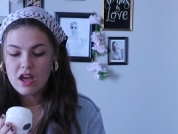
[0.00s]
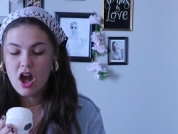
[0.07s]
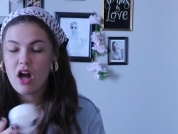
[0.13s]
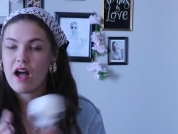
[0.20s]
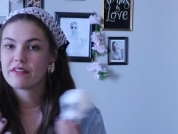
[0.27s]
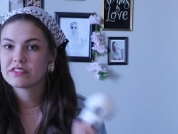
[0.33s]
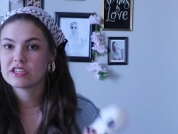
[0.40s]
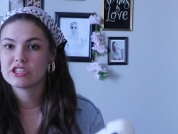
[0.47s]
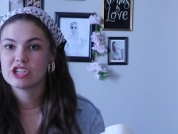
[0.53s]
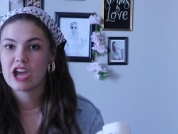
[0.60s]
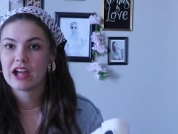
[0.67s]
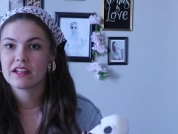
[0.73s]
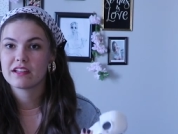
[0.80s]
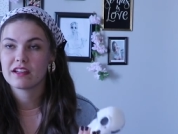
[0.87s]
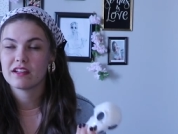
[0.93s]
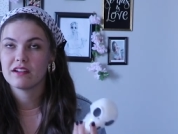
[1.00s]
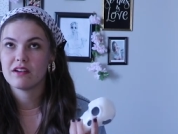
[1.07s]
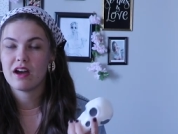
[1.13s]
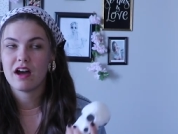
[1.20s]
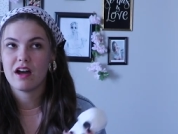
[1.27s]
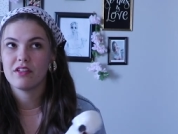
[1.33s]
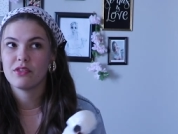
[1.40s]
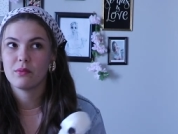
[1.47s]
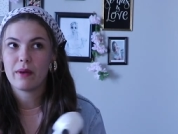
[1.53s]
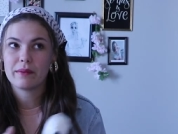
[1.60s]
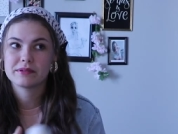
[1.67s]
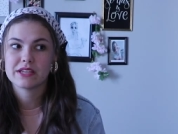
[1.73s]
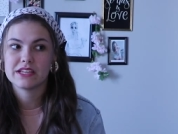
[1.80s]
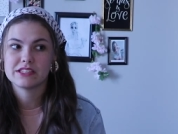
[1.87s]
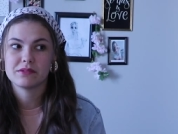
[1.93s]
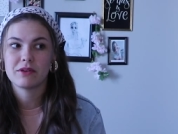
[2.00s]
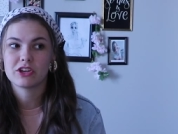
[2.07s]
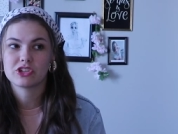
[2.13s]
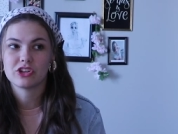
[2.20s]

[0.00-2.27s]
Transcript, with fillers: I'll have to check uh, the website to make